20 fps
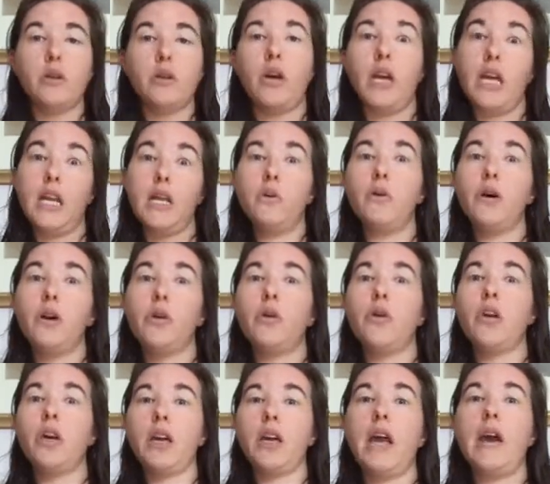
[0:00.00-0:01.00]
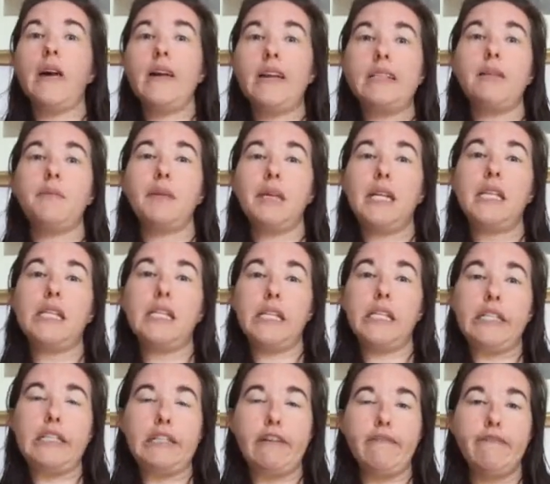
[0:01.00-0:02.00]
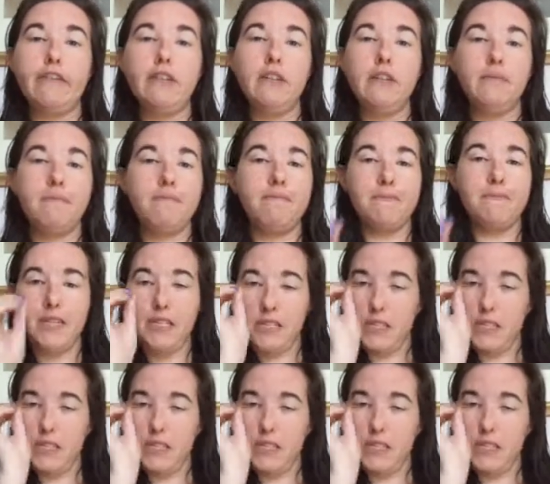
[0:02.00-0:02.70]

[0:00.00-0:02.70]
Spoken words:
So anyone who can carry something a little different,